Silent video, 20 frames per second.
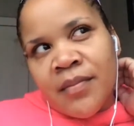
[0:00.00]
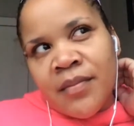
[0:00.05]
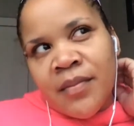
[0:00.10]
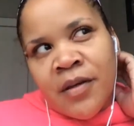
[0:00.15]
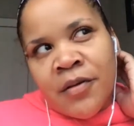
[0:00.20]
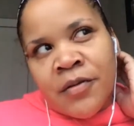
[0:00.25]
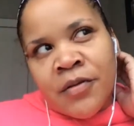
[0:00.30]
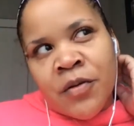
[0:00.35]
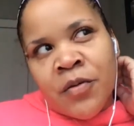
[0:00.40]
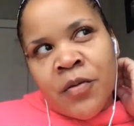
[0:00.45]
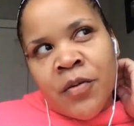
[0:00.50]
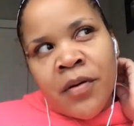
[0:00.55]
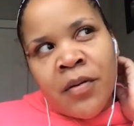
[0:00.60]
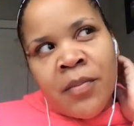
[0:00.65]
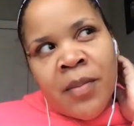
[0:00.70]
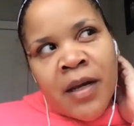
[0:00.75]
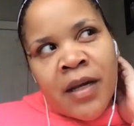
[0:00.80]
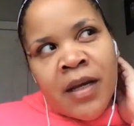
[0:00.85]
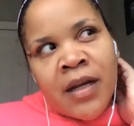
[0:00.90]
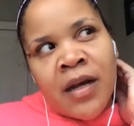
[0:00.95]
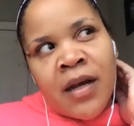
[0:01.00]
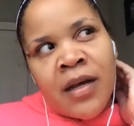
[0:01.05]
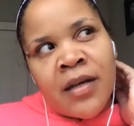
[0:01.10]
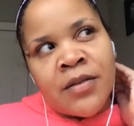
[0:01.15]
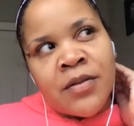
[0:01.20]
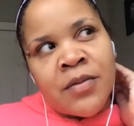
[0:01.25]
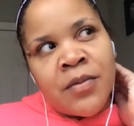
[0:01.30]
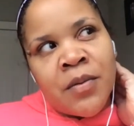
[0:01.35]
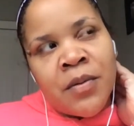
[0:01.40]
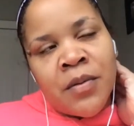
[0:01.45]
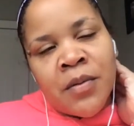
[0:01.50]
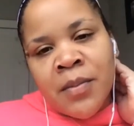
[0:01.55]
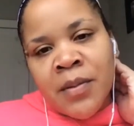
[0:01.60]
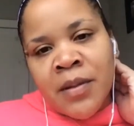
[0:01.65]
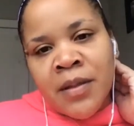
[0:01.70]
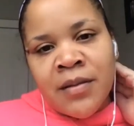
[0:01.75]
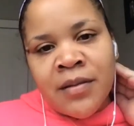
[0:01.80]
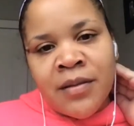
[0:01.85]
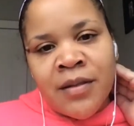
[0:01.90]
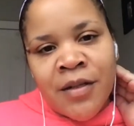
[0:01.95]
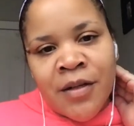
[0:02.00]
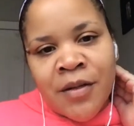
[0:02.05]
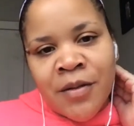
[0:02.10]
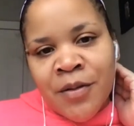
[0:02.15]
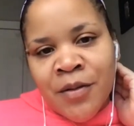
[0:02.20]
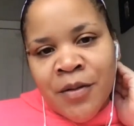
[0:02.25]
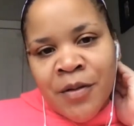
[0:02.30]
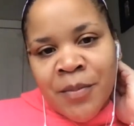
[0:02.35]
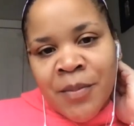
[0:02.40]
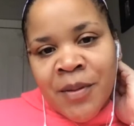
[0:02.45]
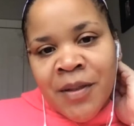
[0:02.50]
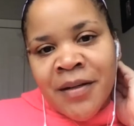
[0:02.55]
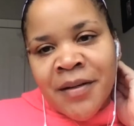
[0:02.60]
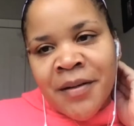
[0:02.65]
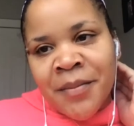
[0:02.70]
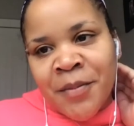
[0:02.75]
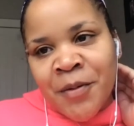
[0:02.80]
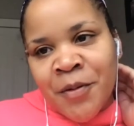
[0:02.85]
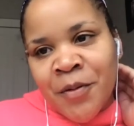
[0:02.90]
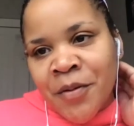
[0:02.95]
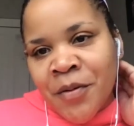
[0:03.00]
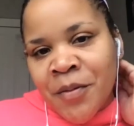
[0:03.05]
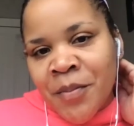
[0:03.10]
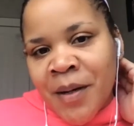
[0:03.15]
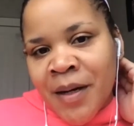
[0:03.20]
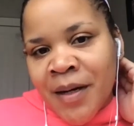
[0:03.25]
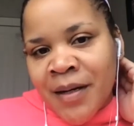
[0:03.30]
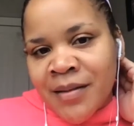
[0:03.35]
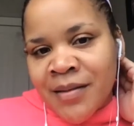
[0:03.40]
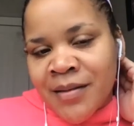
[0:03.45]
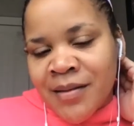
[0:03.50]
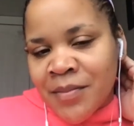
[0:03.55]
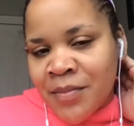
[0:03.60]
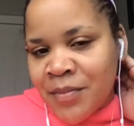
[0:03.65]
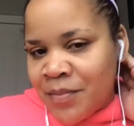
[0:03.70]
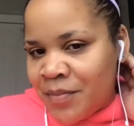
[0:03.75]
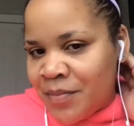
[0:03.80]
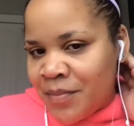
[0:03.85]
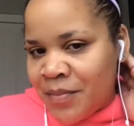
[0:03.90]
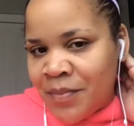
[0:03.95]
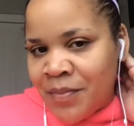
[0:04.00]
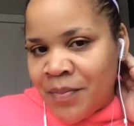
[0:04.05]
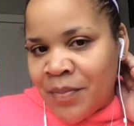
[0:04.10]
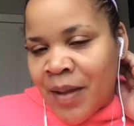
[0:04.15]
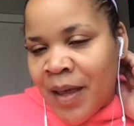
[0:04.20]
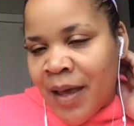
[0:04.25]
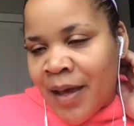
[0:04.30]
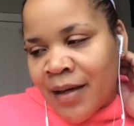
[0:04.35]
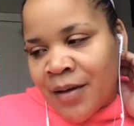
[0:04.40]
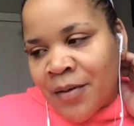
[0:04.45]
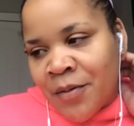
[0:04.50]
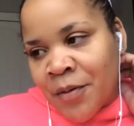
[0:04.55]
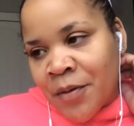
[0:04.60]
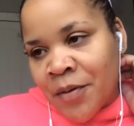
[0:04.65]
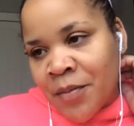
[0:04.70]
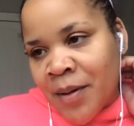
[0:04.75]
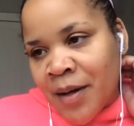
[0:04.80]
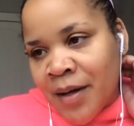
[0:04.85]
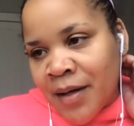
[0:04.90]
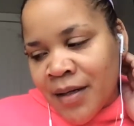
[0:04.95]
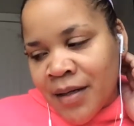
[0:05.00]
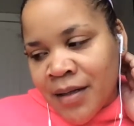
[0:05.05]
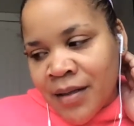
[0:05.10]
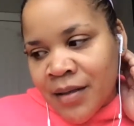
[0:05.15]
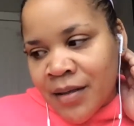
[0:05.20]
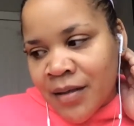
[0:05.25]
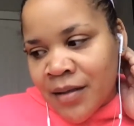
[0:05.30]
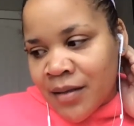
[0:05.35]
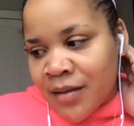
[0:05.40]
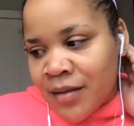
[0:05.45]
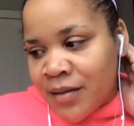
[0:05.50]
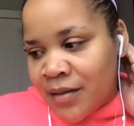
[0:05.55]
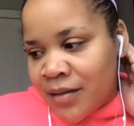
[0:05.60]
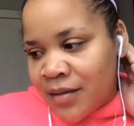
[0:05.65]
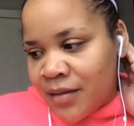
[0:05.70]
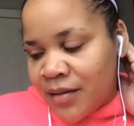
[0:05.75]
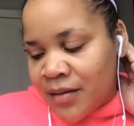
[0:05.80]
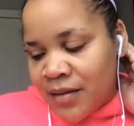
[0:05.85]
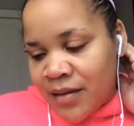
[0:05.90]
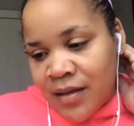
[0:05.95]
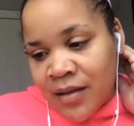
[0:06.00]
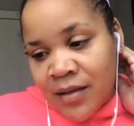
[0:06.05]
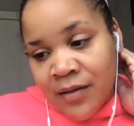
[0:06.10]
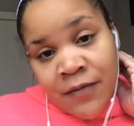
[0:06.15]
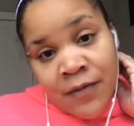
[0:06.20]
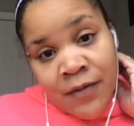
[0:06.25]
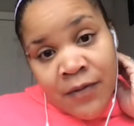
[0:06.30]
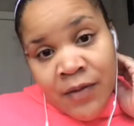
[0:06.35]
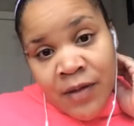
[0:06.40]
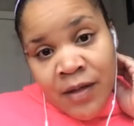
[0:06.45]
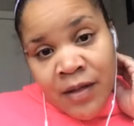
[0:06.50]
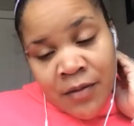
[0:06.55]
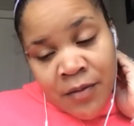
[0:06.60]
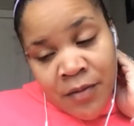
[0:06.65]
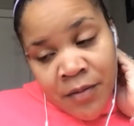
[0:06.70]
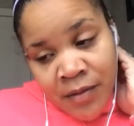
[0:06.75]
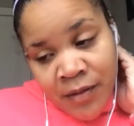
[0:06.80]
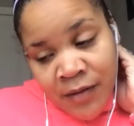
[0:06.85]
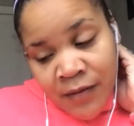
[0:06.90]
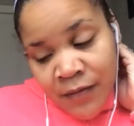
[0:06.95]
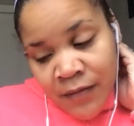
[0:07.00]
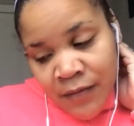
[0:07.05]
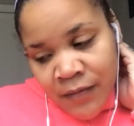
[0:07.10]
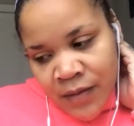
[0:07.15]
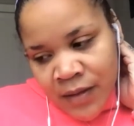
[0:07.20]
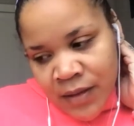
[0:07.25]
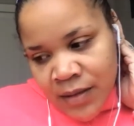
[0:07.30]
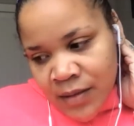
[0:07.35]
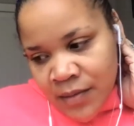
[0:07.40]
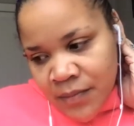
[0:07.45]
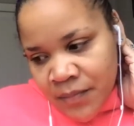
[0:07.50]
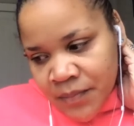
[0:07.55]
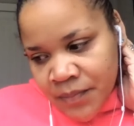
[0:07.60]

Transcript: he was a quarterback in high school, but you know, you don't become quarterbacks, black quarterback in the in the in the early 50s.